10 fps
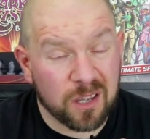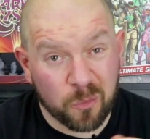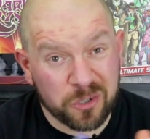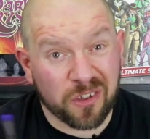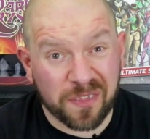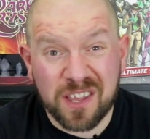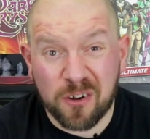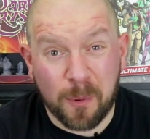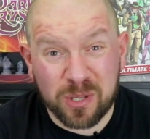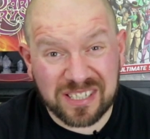which I think are
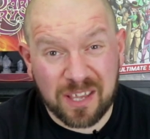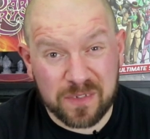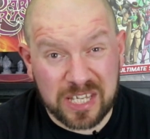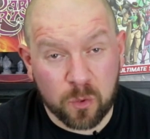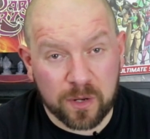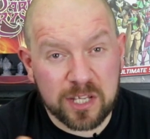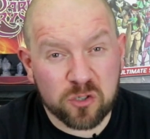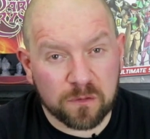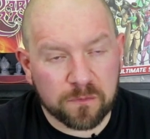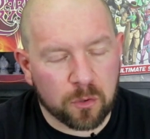about 70 quid each,
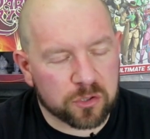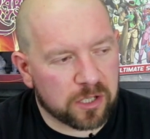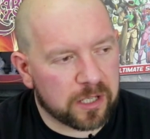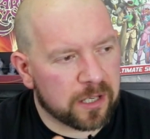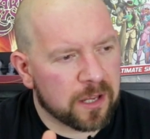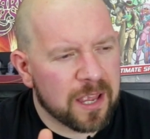unfortunately.